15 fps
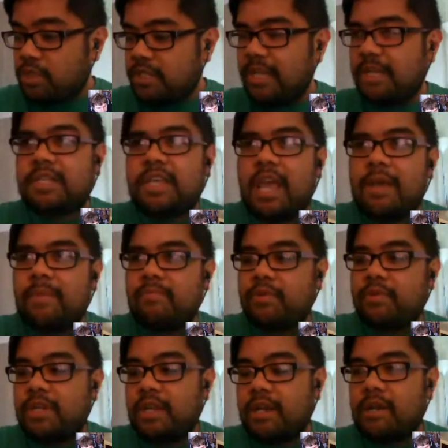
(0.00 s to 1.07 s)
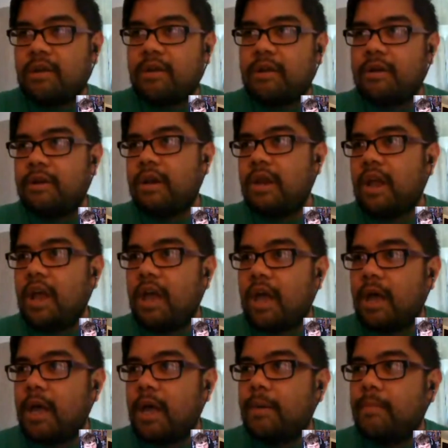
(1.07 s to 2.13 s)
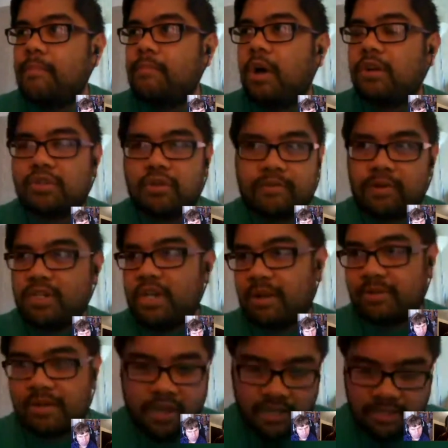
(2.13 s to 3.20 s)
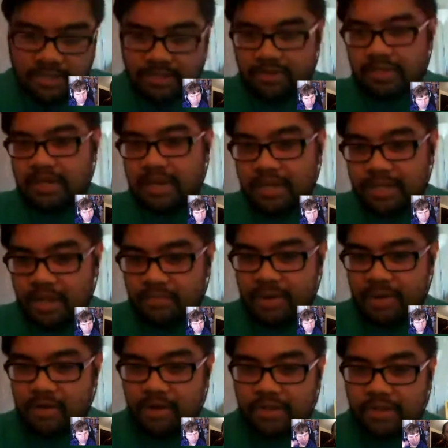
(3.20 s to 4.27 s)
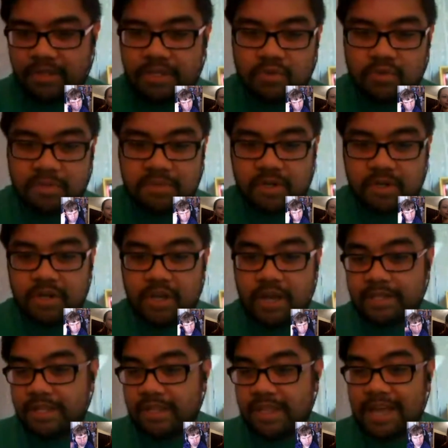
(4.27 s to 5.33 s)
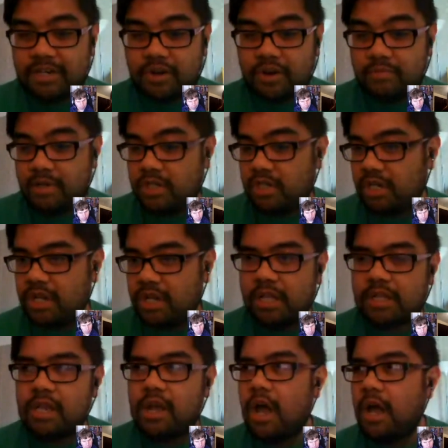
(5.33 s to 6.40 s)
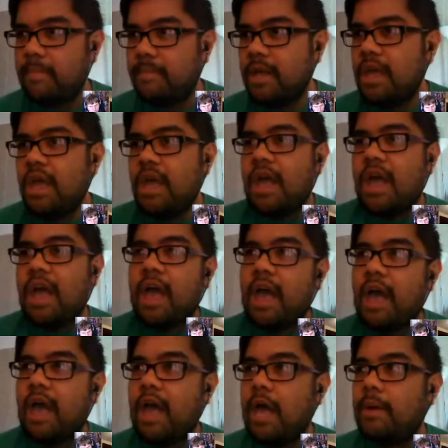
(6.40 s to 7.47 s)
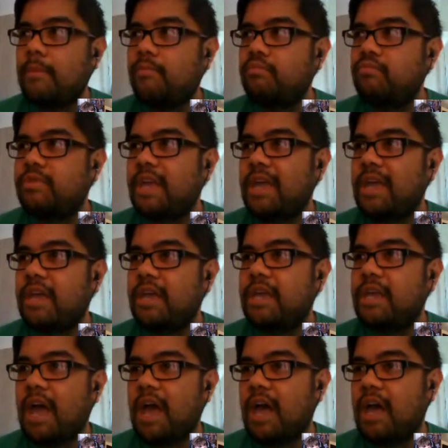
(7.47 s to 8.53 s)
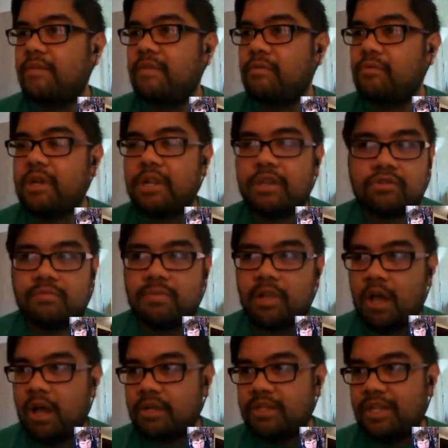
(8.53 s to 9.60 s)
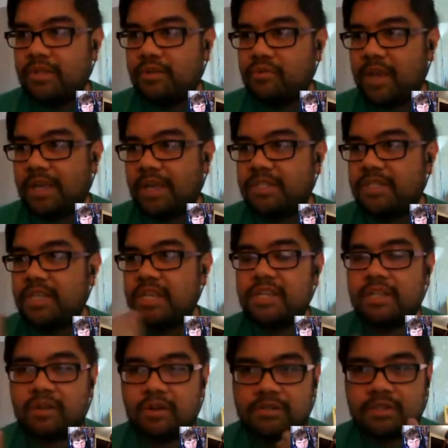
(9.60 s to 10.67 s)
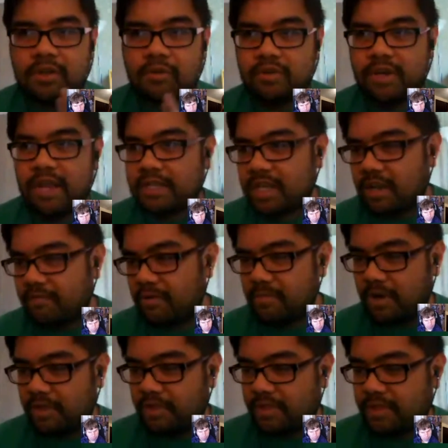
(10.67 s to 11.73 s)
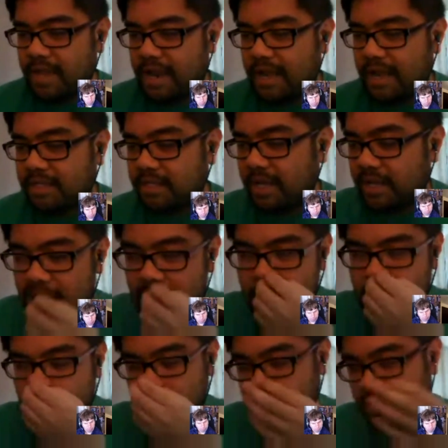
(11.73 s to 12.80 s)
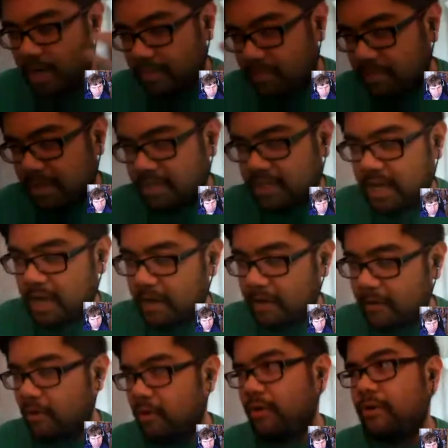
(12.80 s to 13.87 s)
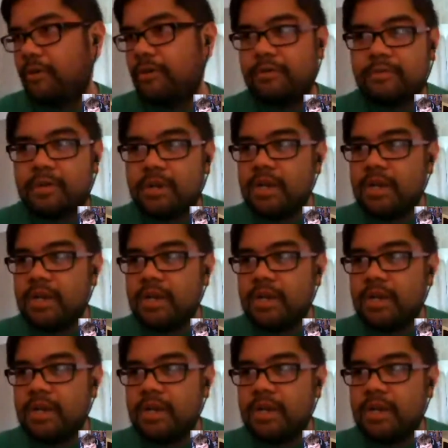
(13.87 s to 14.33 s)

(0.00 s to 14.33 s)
This game in particular, also, if you want to check out the Gauntlet, there's a link down below on the description, gauntlet-rpg.com. They have a really cool blog. They do a zine called Codex every month that has like cool supplements or